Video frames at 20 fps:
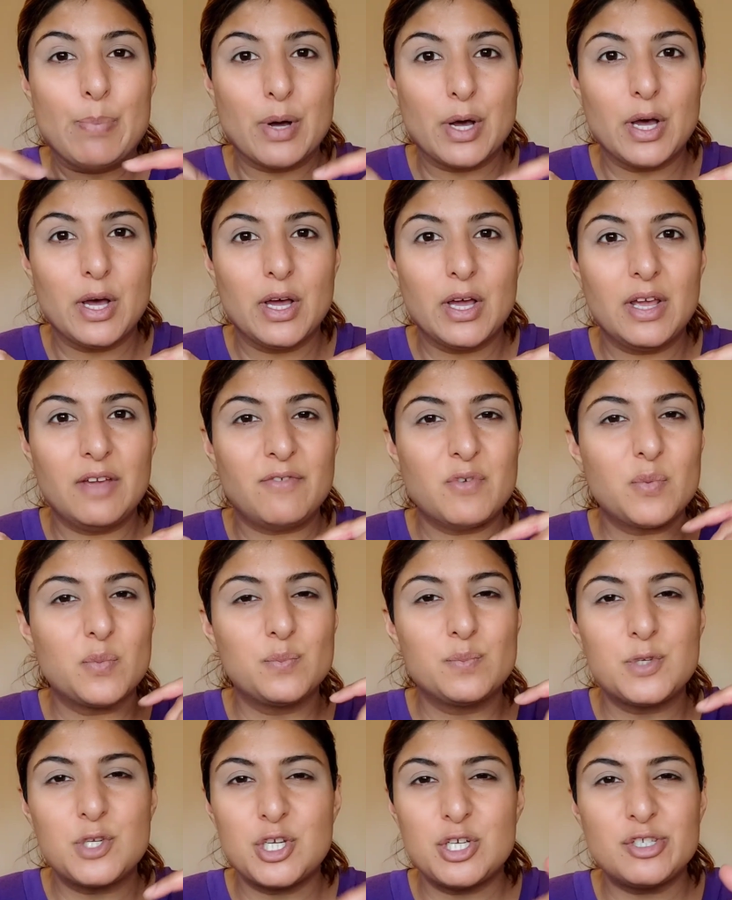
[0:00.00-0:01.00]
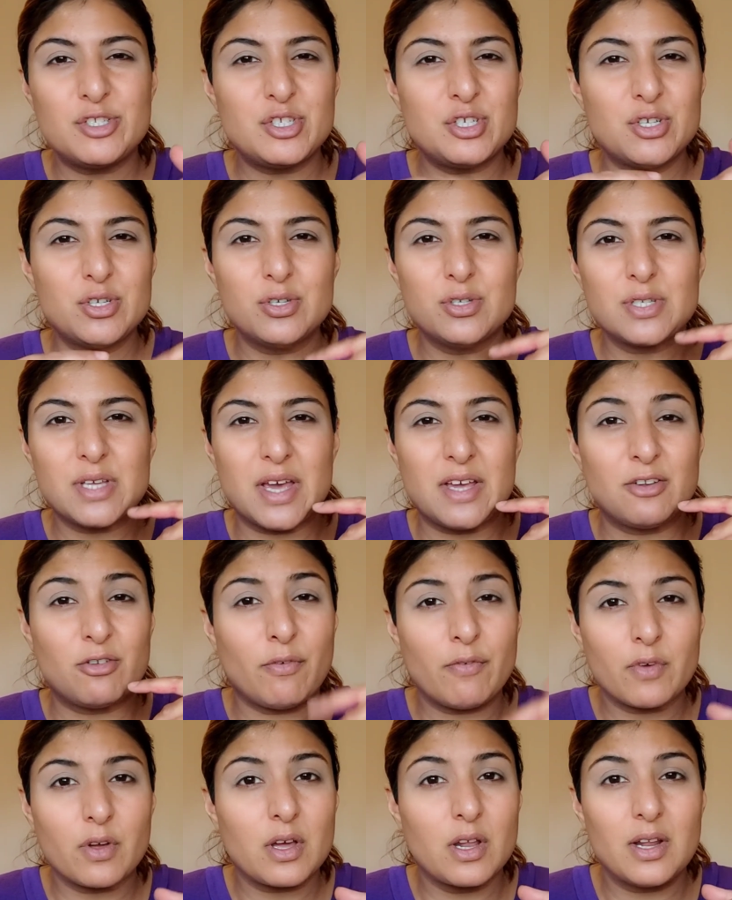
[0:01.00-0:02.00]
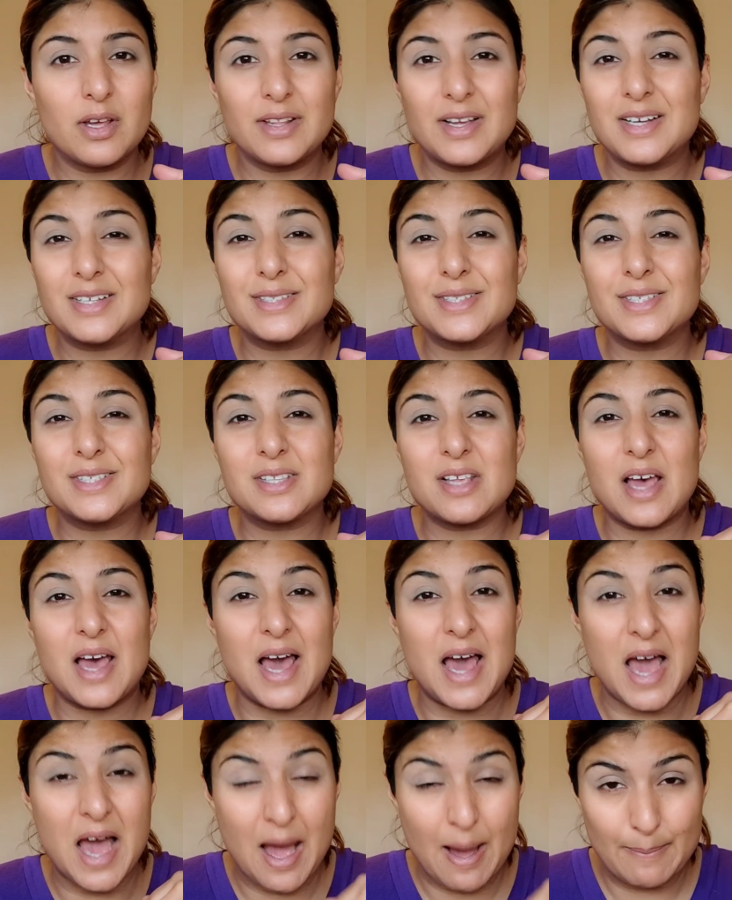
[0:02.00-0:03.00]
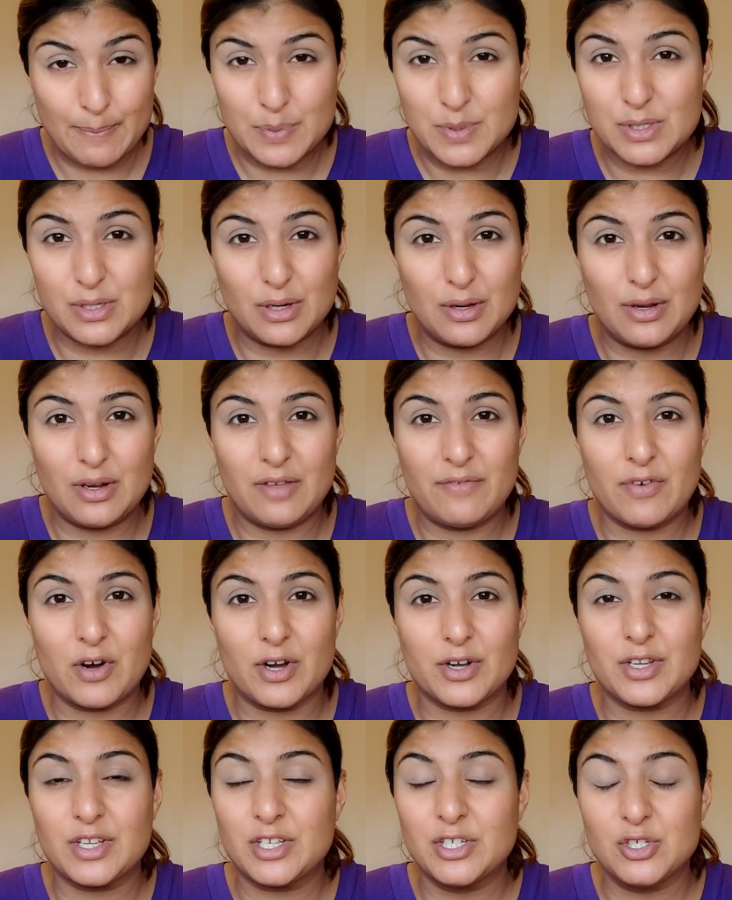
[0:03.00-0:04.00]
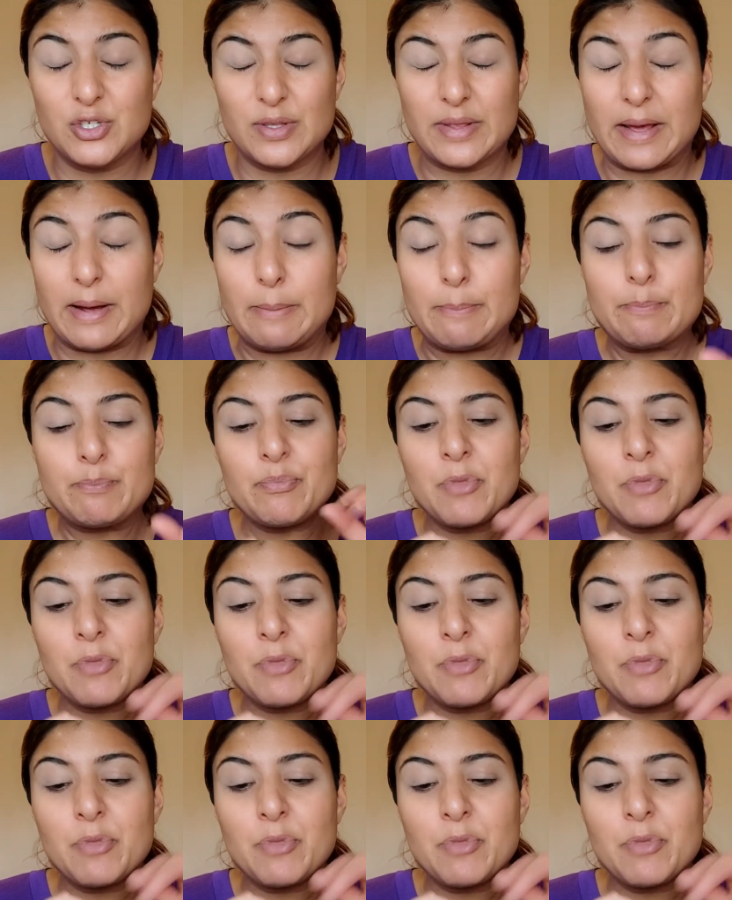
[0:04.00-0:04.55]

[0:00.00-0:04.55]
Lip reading: but if you choose to use a different colour, that's absolutely fine, you can do that.